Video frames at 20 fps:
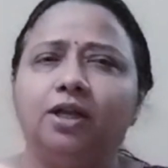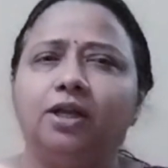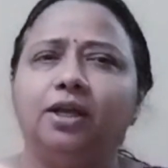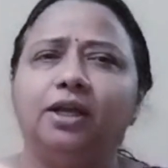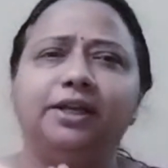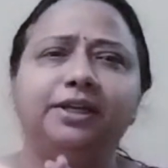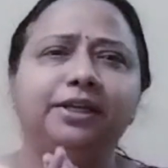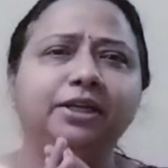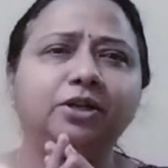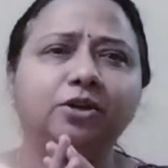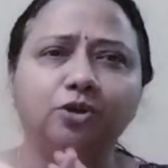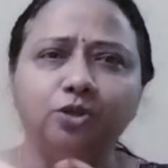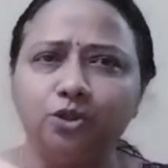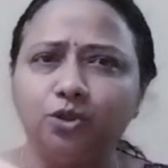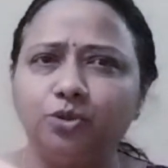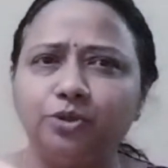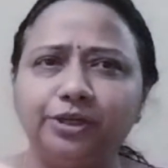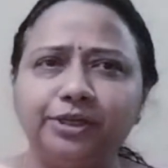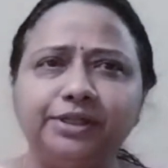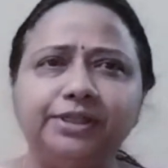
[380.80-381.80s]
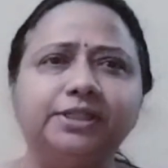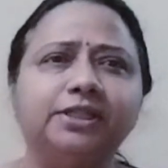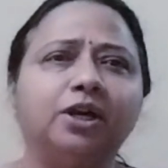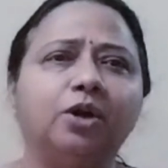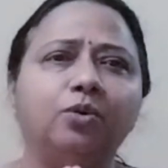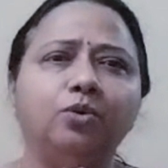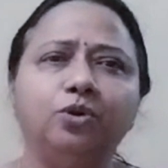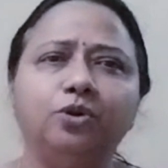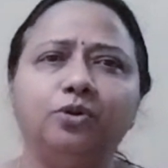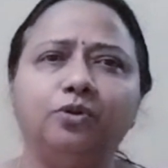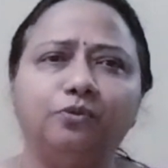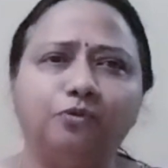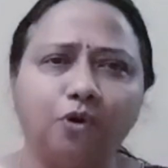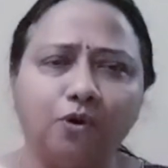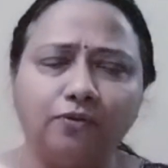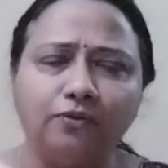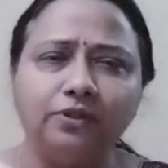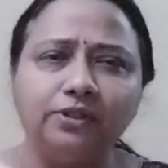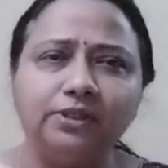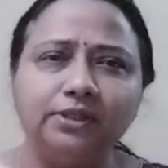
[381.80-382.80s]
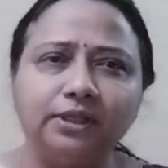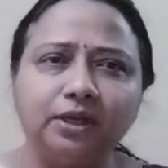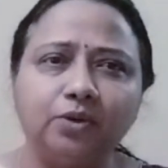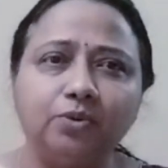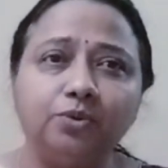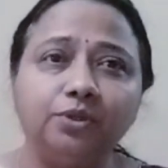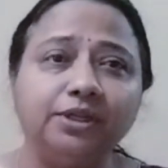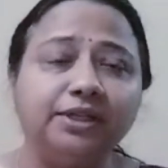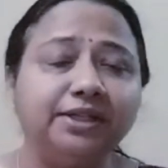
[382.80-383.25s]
any consonant sound or a vowel sound,